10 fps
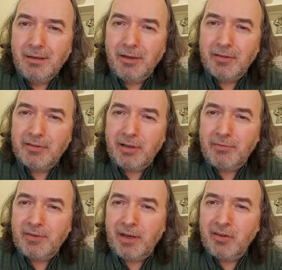Her
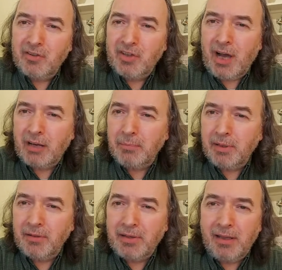soft
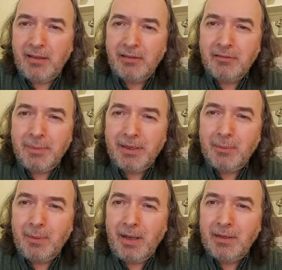enchantment held me
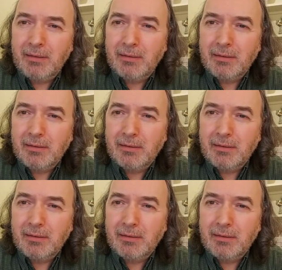quite.